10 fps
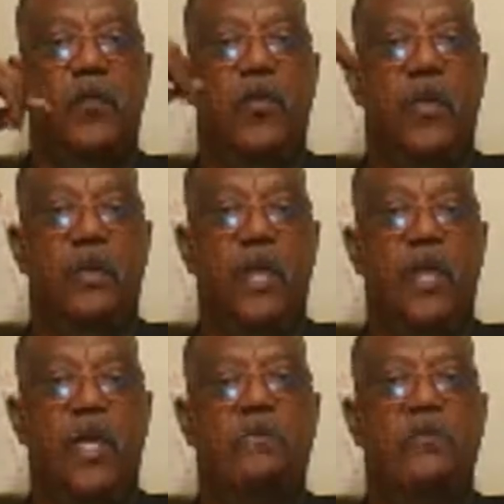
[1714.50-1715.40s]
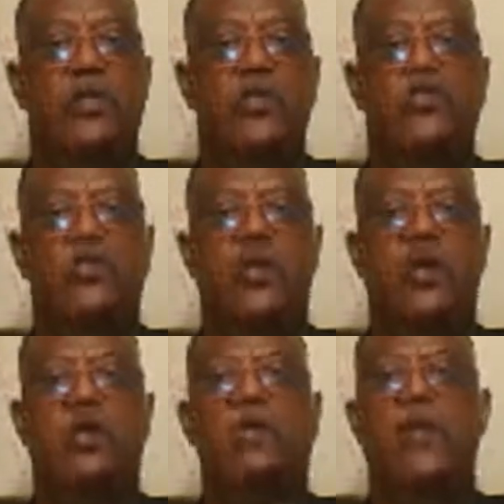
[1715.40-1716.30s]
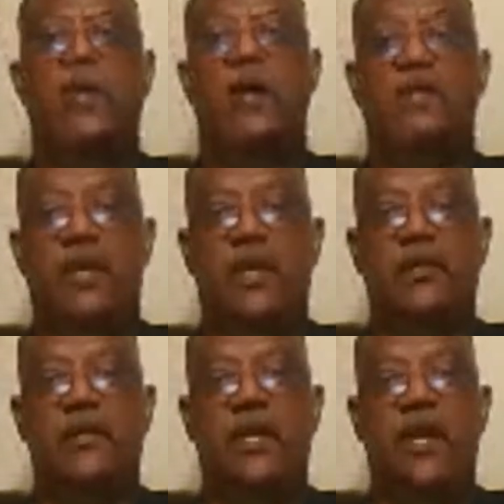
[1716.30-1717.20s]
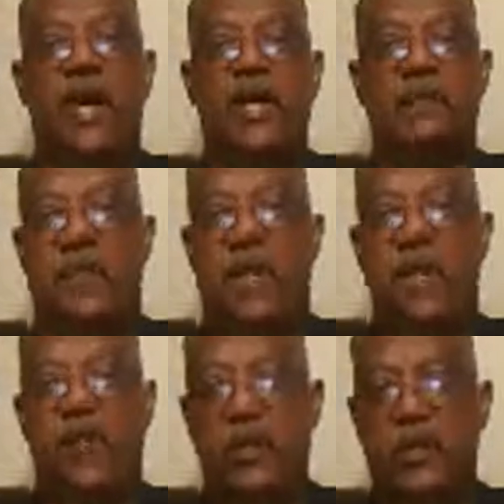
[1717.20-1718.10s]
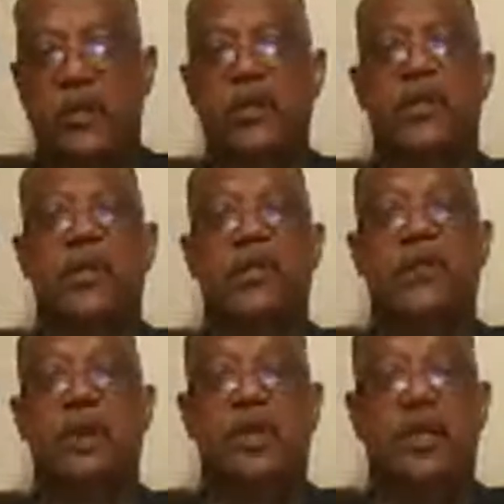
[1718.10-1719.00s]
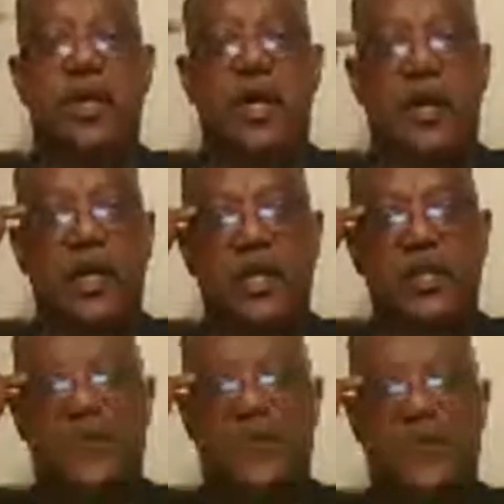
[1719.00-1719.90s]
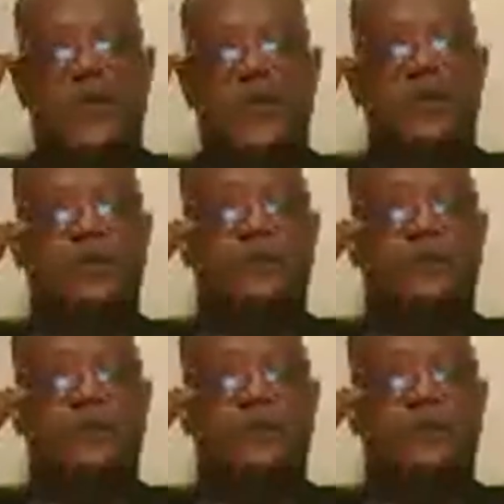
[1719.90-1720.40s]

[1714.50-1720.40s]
where they become children of the covenant that God made with his people.